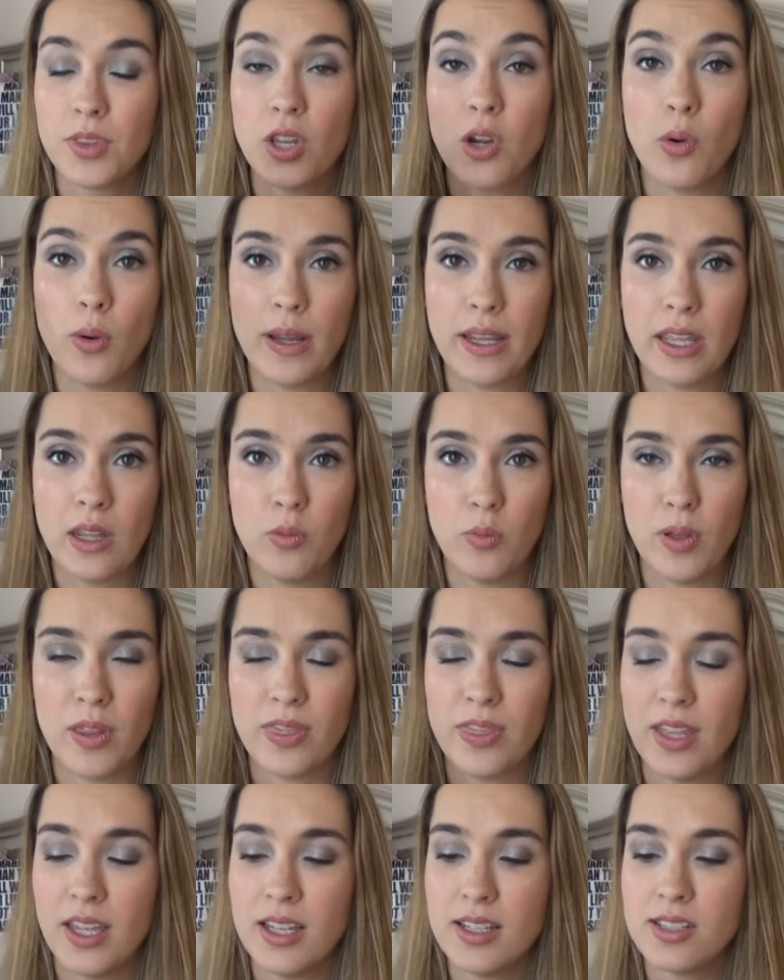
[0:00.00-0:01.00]
going in
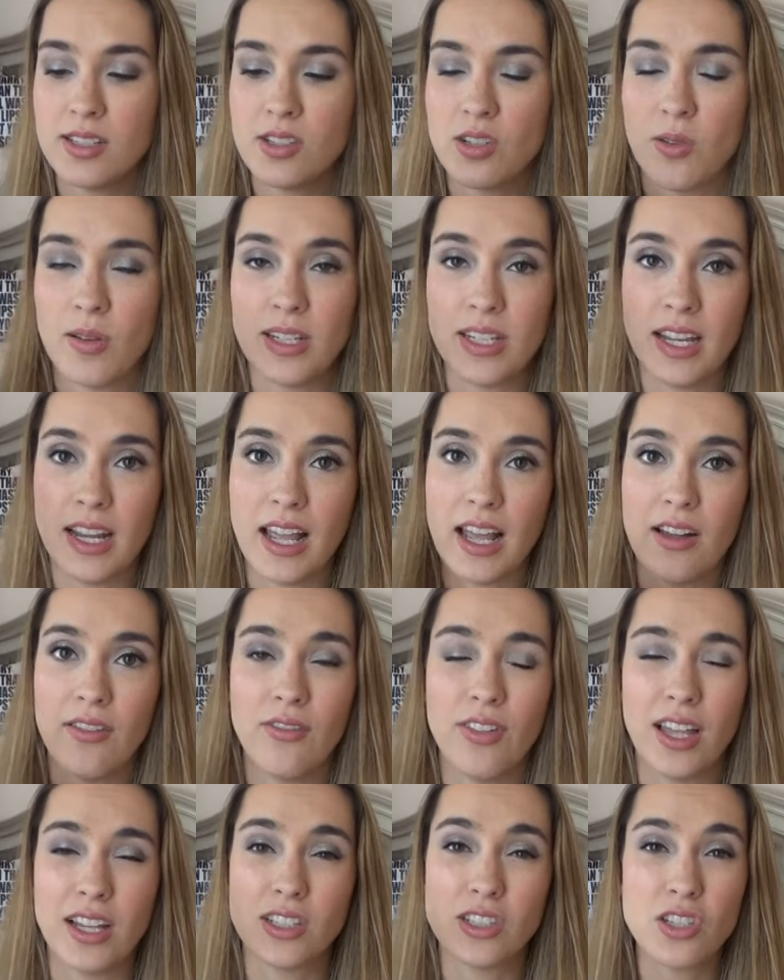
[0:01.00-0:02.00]
with this so I didn't
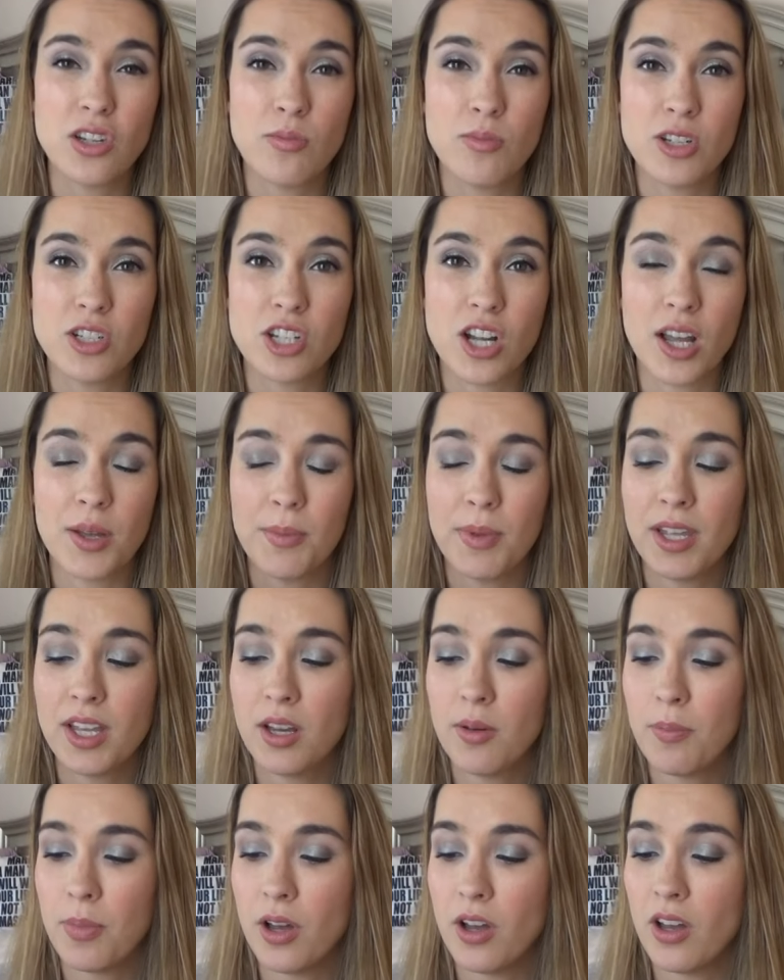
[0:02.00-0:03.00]
have like too much eye
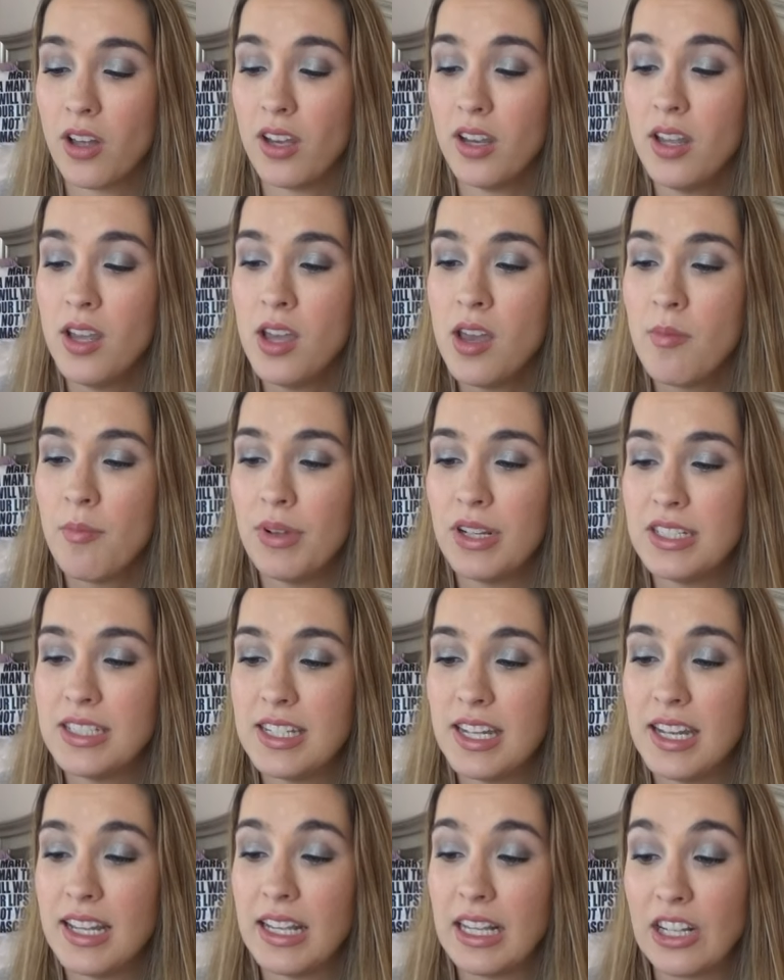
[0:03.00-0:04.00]
makeup on but it
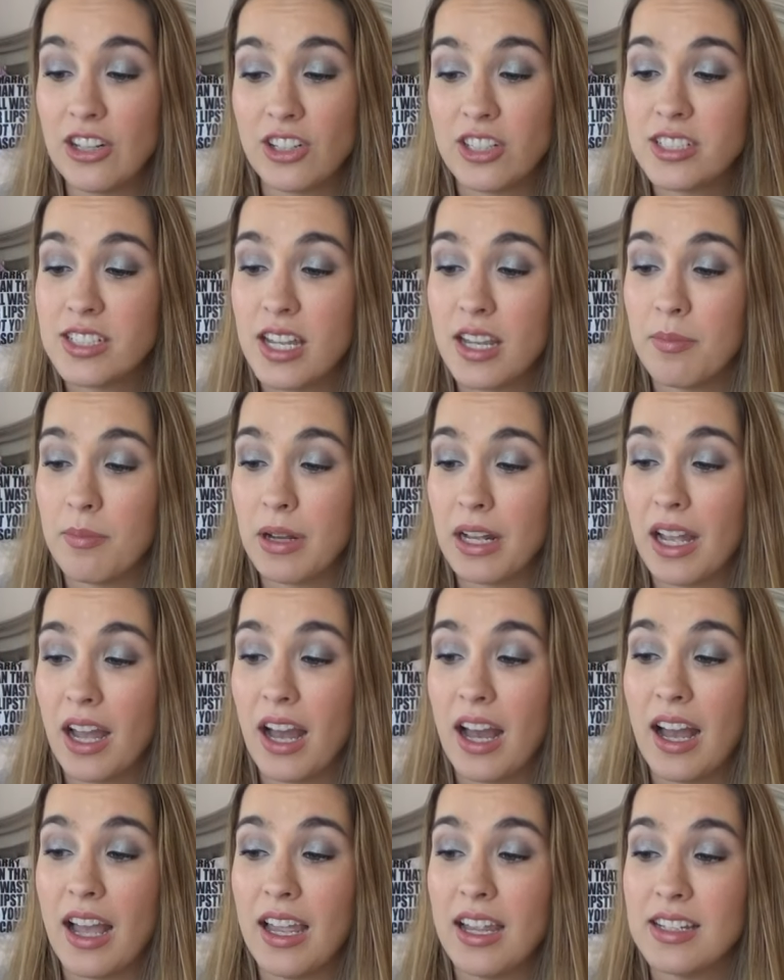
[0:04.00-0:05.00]
didn't irritate my
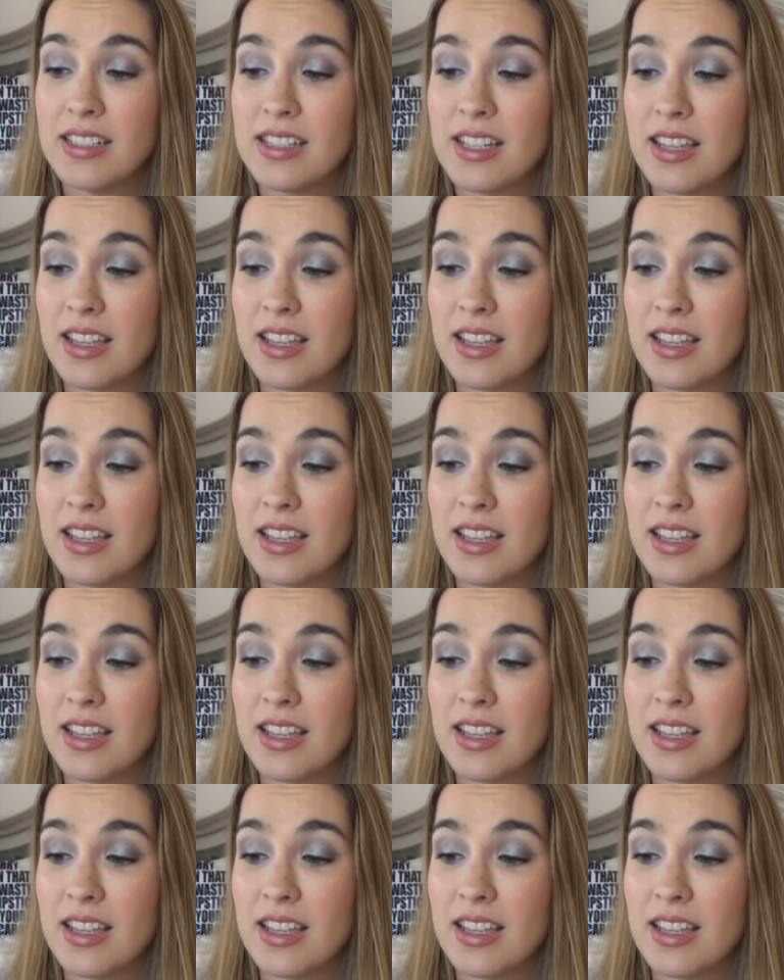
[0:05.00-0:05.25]
eyes.